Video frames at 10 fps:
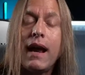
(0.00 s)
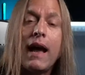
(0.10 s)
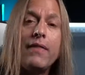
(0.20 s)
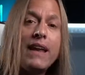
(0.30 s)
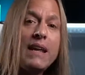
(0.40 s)

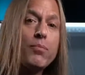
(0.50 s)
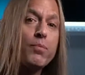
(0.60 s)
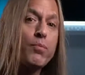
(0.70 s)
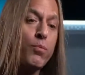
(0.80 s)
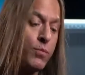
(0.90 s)
And then he
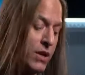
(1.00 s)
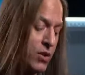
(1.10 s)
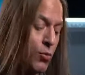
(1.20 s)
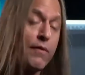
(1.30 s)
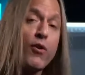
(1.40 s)
does
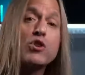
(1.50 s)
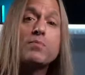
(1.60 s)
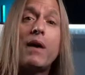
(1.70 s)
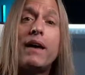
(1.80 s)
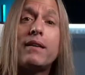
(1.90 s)
a reverse
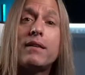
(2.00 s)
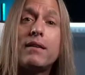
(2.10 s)
bend.